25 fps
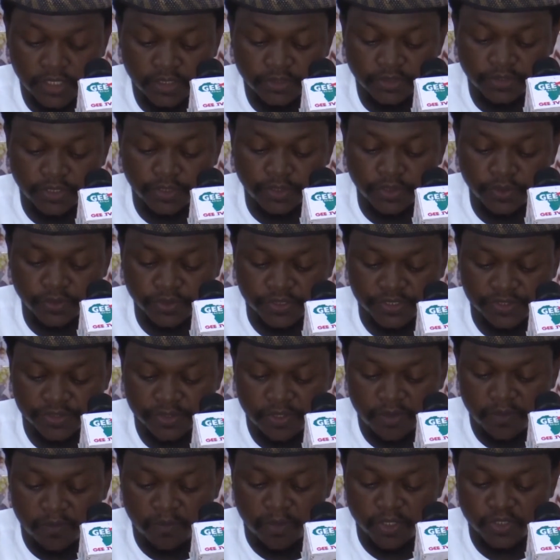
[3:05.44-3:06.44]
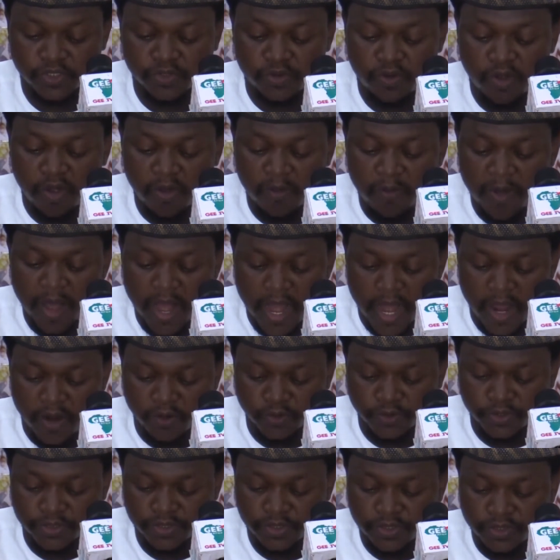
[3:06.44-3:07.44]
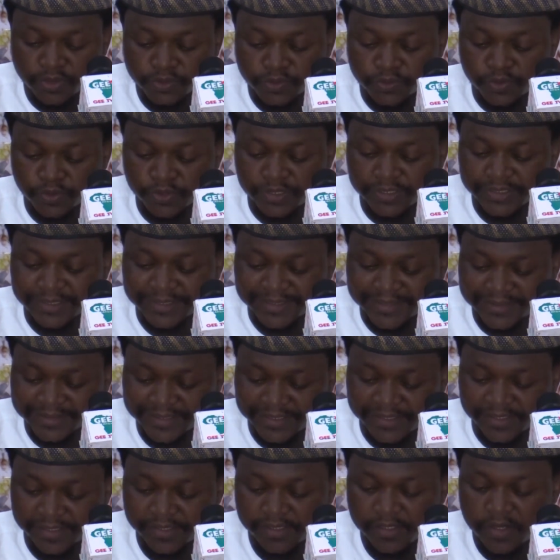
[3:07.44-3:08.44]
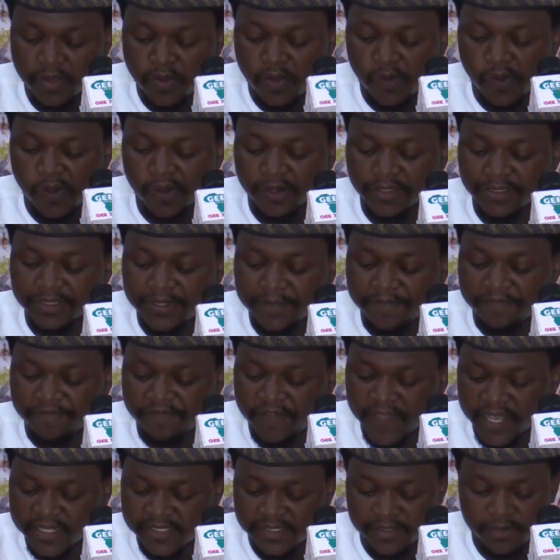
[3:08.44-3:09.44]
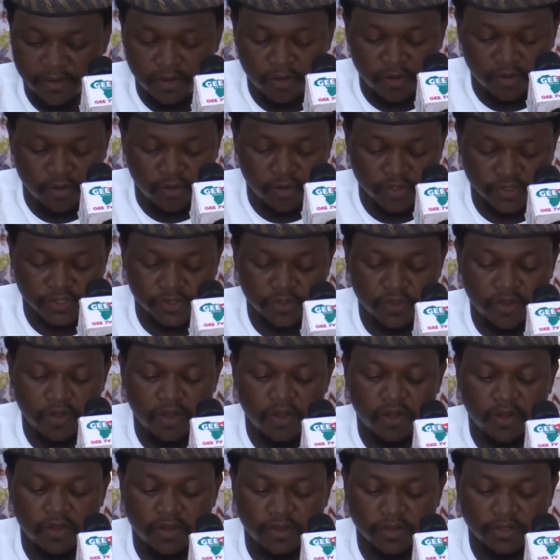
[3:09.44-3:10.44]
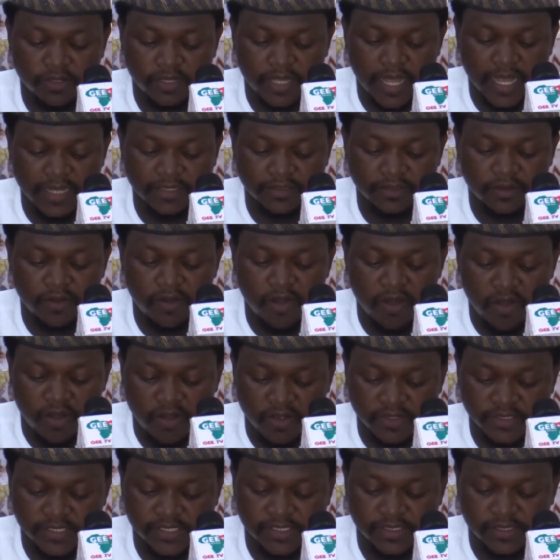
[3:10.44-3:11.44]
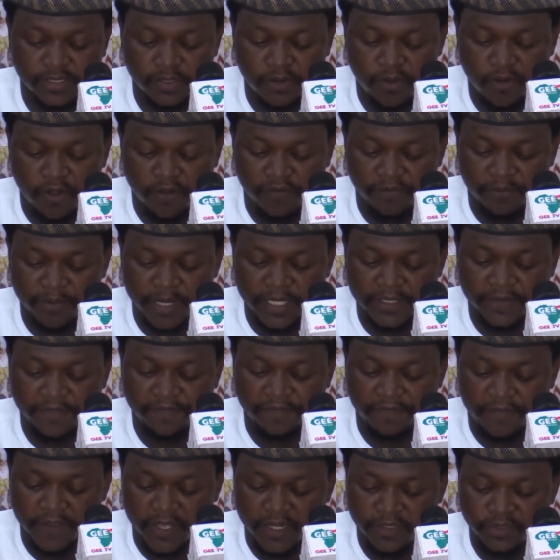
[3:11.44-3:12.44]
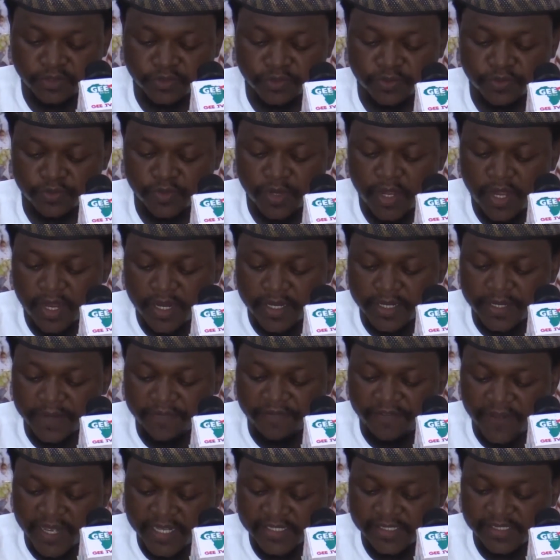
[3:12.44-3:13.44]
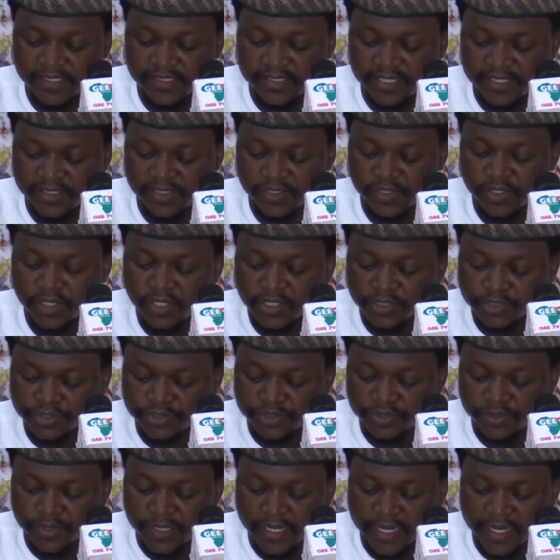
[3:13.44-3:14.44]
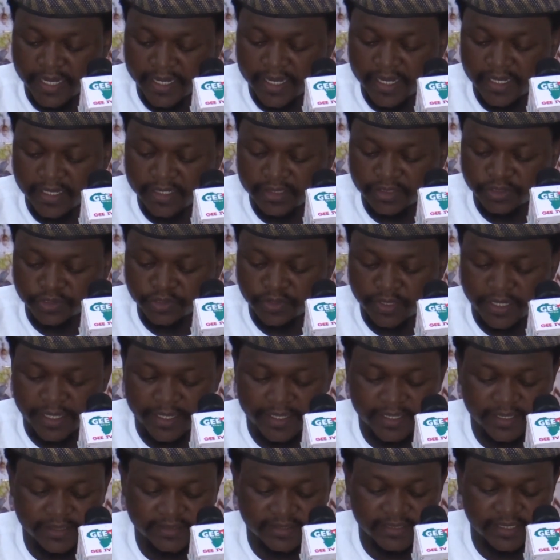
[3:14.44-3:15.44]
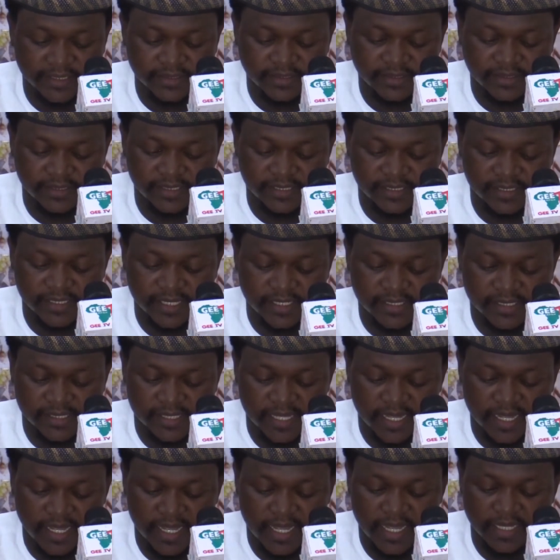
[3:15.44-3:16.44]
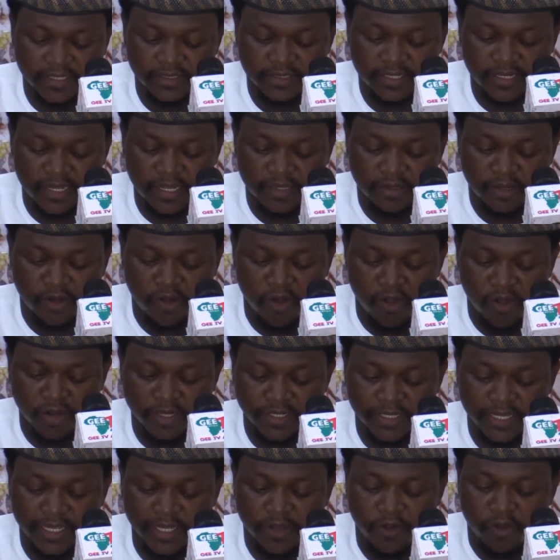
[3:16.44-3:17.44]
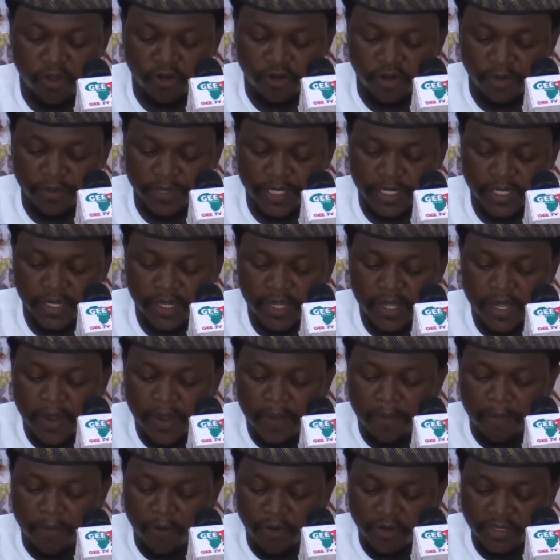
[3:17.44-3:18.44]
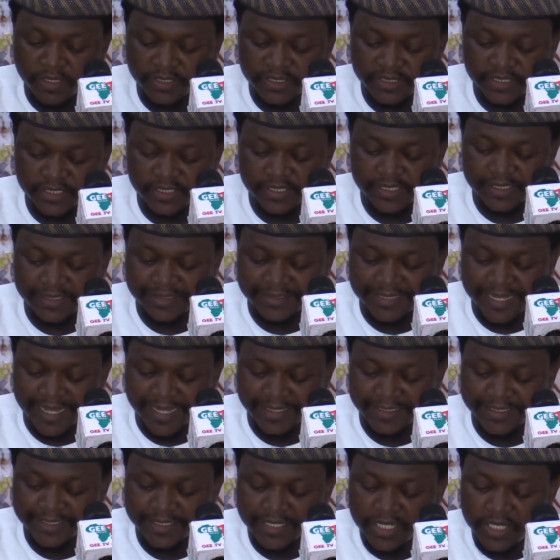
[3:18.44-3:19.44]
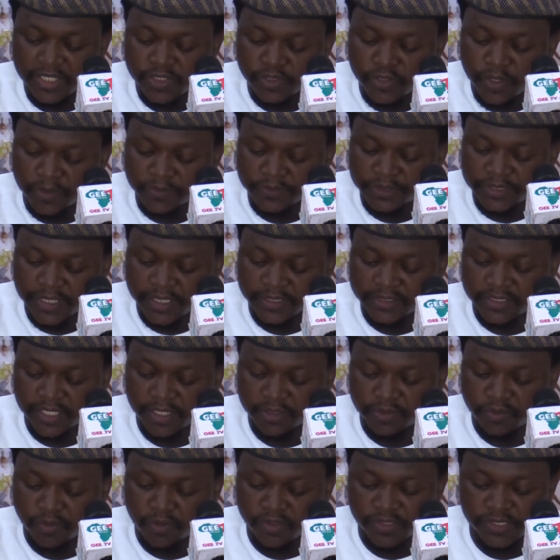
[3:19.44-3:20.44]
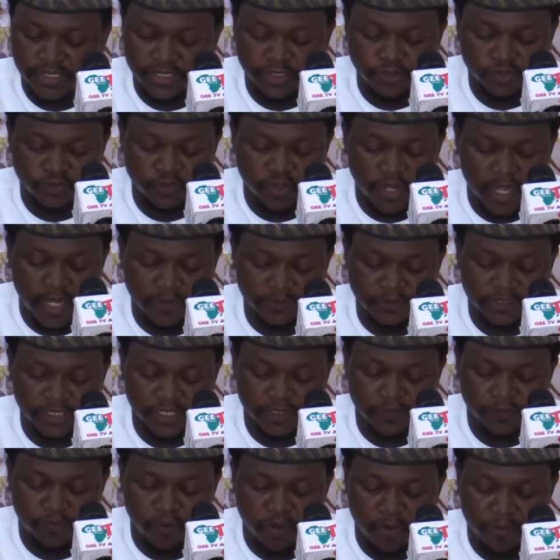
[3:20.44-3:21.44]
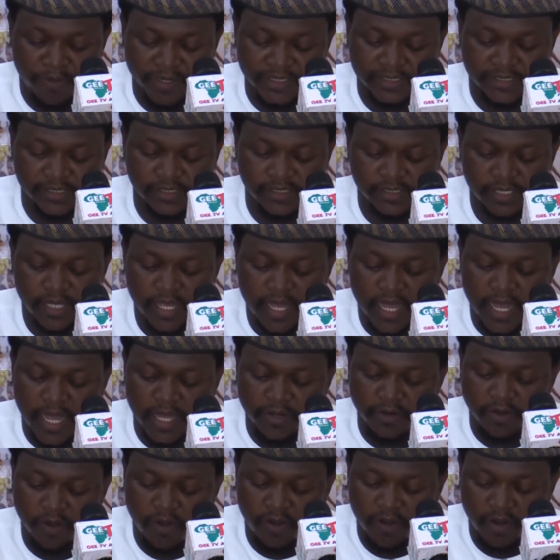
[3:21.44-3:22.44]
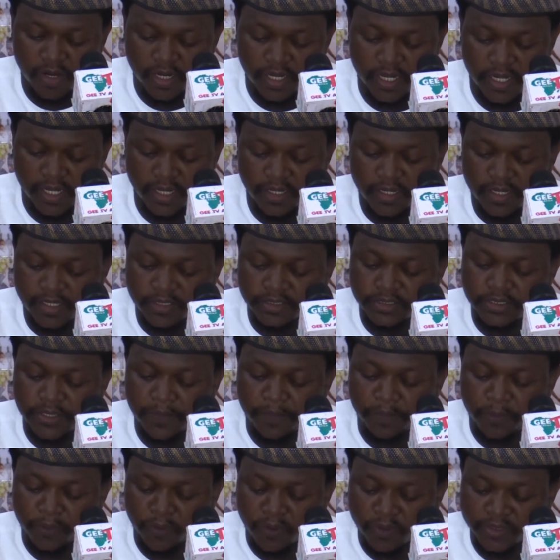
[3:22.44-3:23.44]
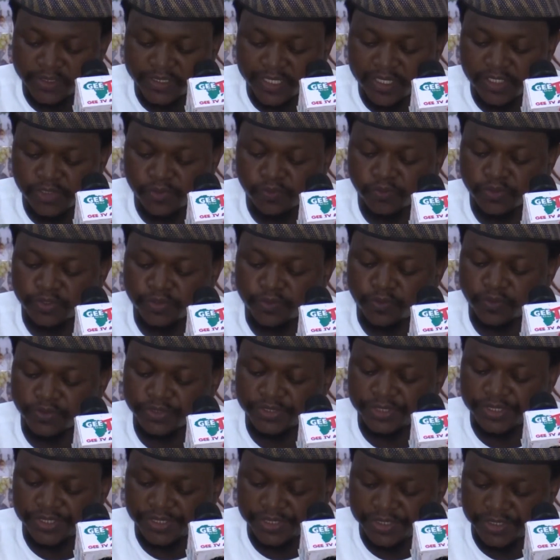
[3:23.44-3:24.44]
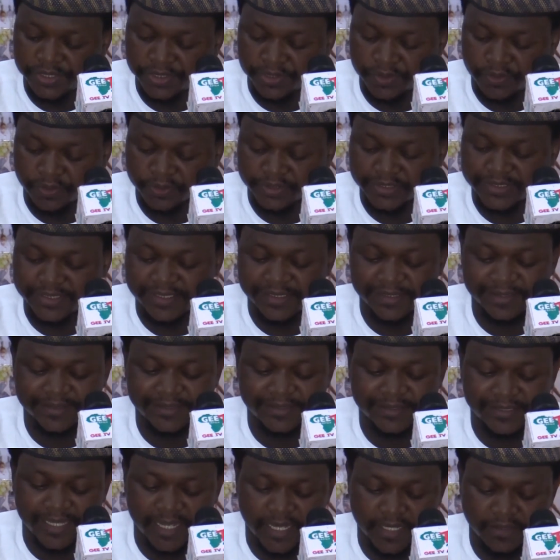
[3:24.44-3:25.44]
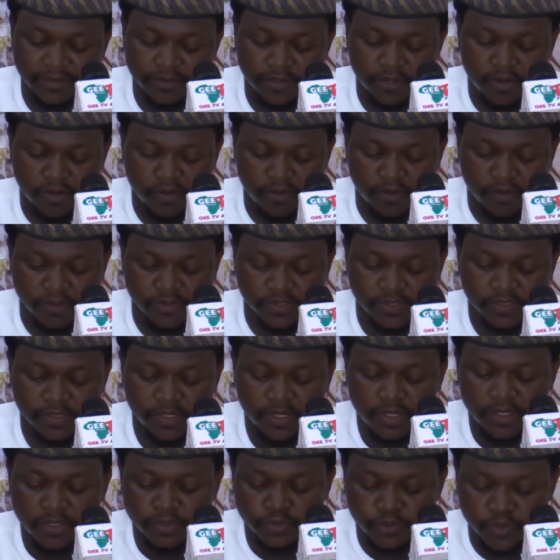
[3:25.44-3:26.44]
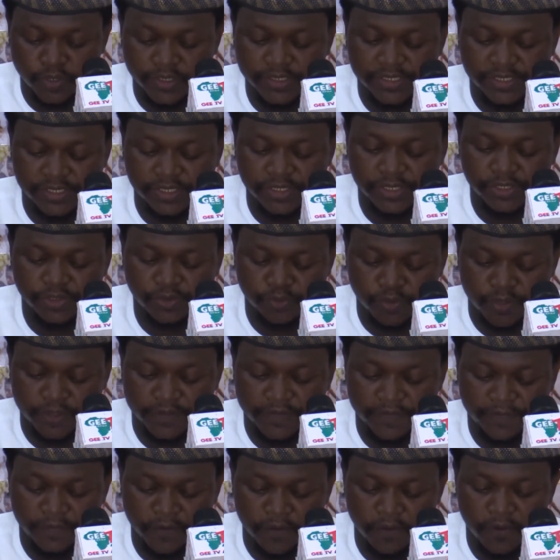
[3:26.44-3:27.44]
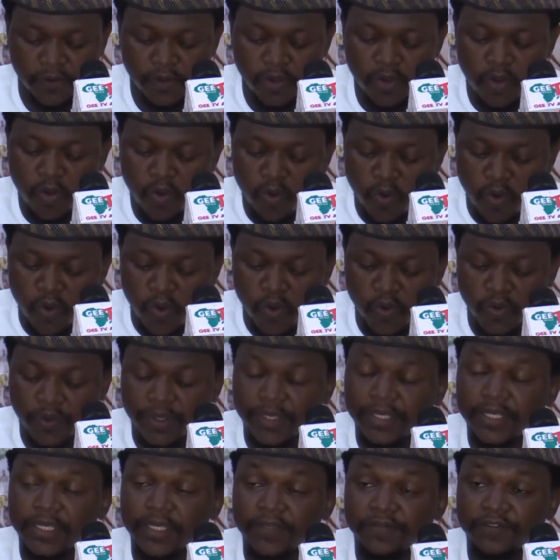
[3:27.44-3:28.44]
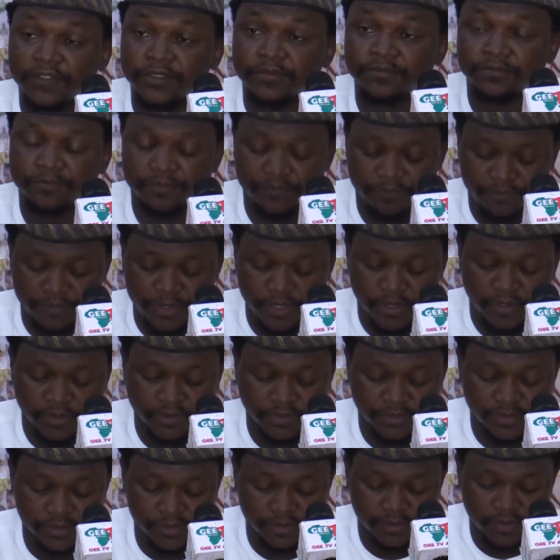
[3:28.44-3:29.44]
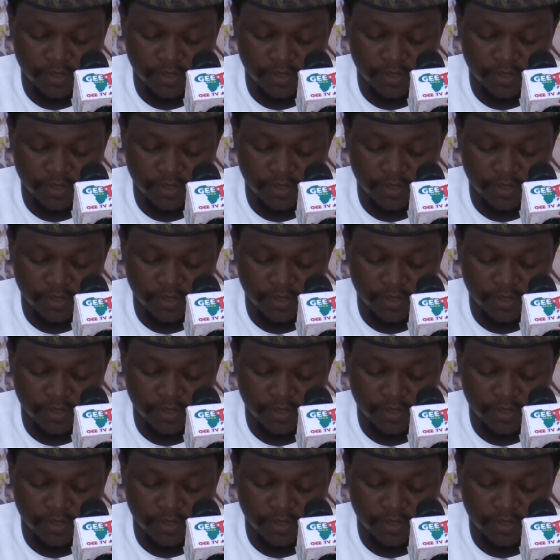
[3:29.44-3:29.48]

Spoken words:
The youth must come out to the streets on the 1st August and once the government failed to reverse this sugar-hating disaster and call economic policies that subjected us into abject poverty and hunger, the protest will continue till 10th August 2024 or even beyond.